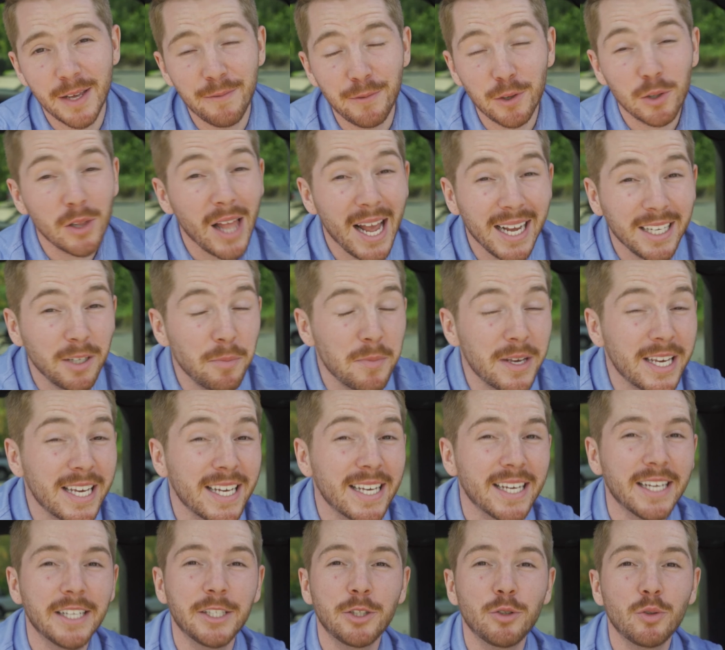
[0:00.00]
If you're like
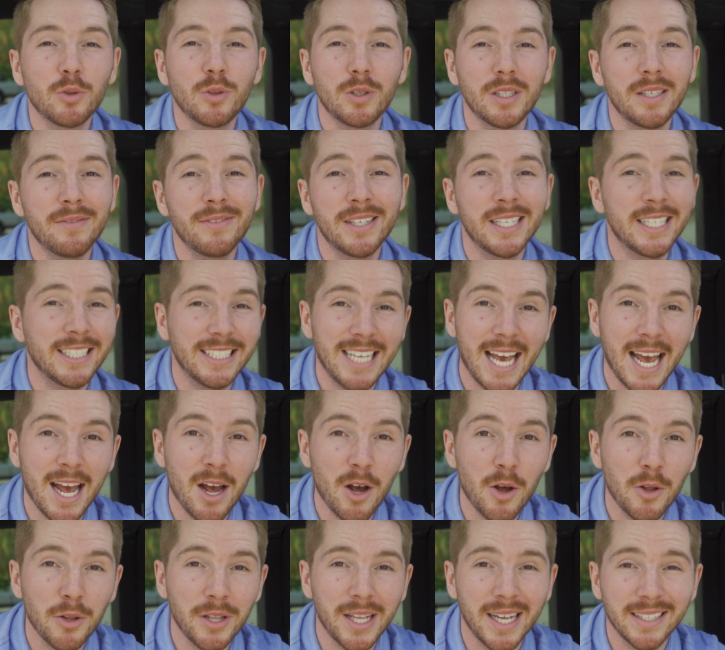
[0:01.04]
me and you live in a
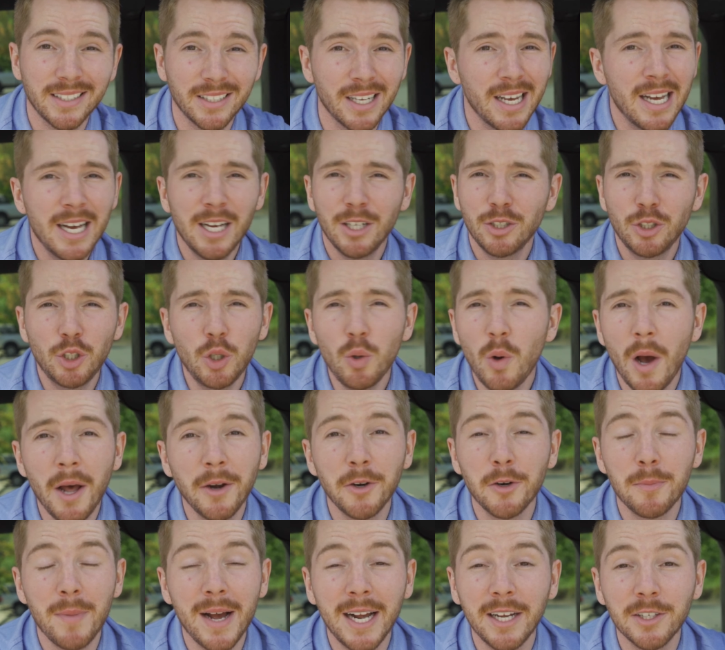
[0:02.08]
town that's
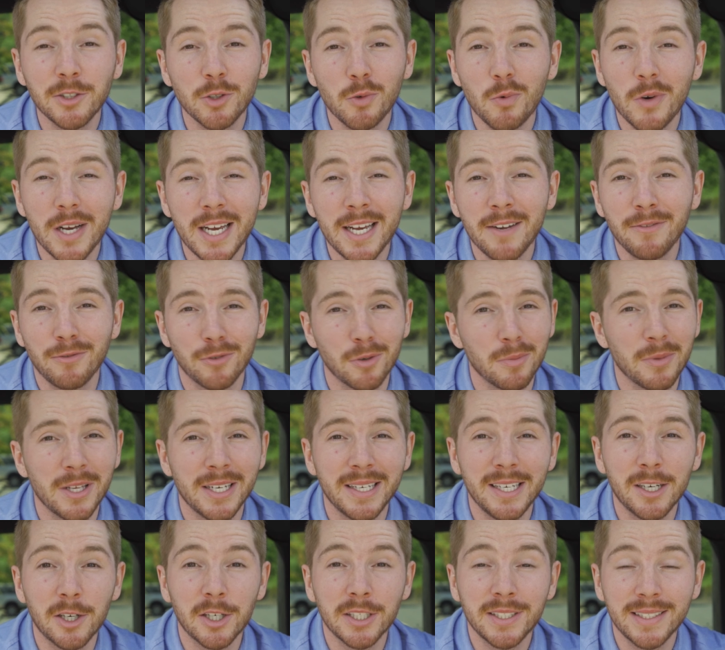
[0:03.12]
200 miles away from the
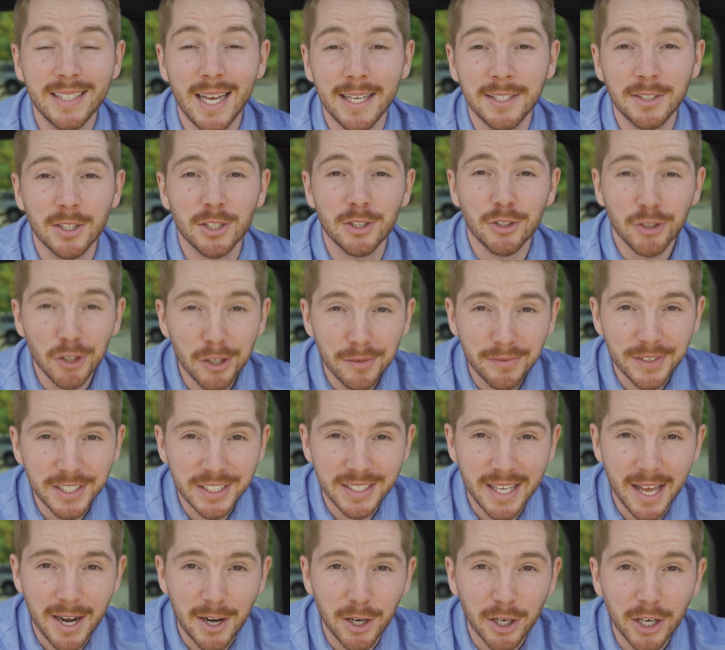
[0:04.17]
nearest Tesla service
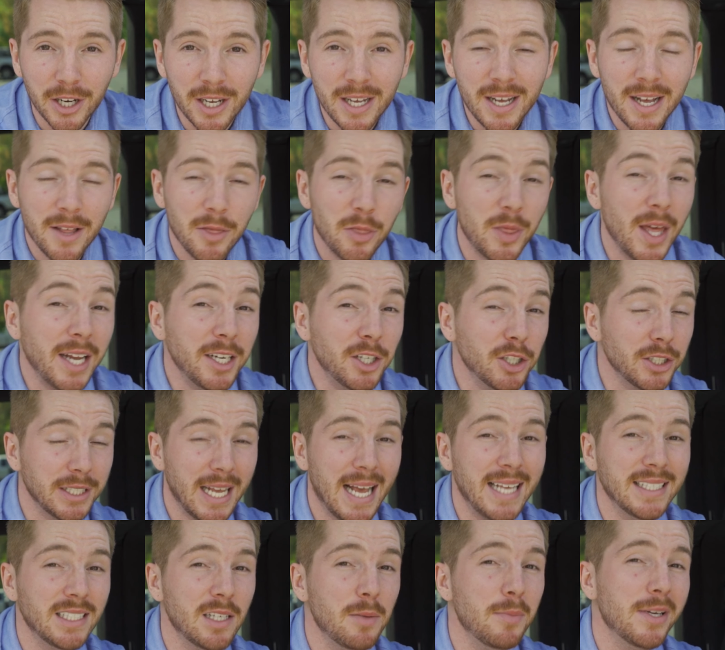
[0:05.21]
center, then your
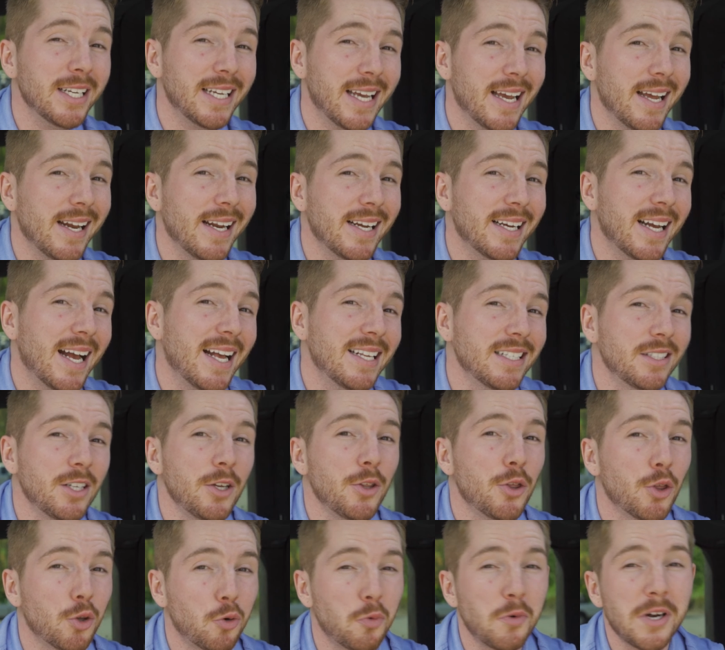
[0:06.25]
Tesla mechanic has a
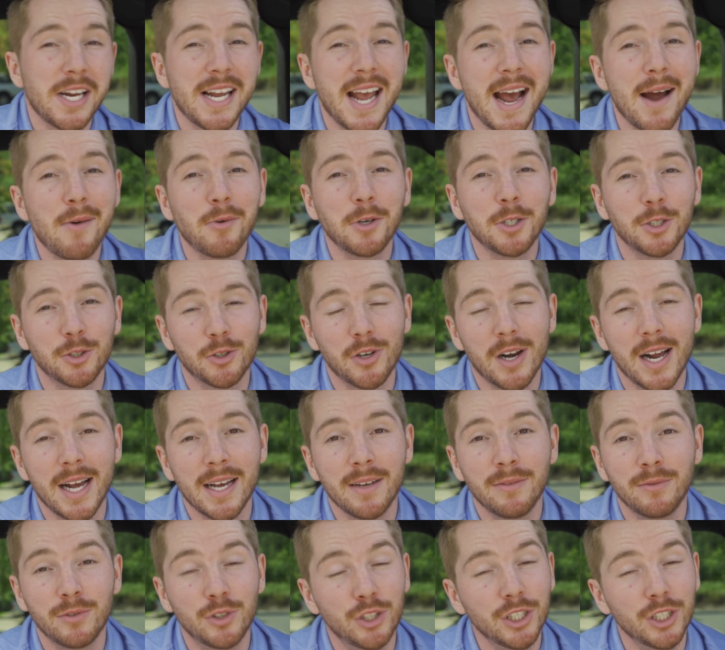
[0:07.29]
3-hour
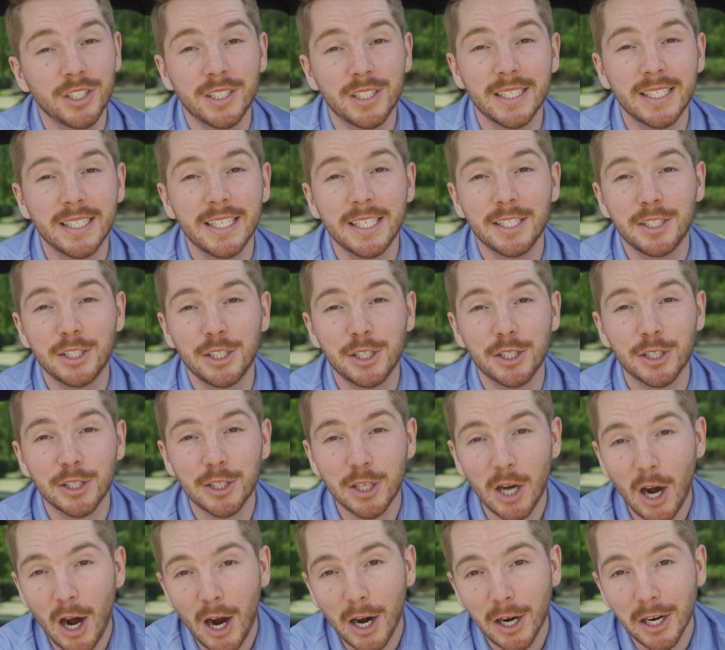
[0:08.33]
drive just to get to your
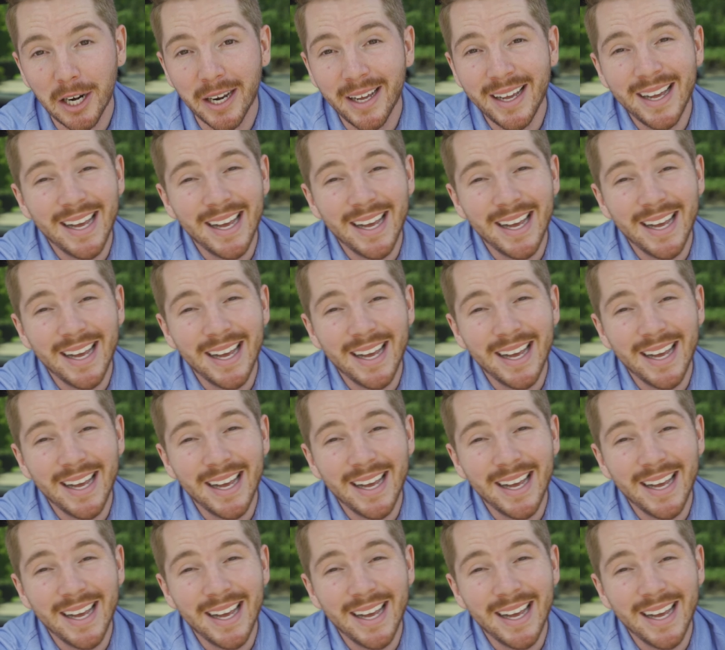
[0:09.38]
car,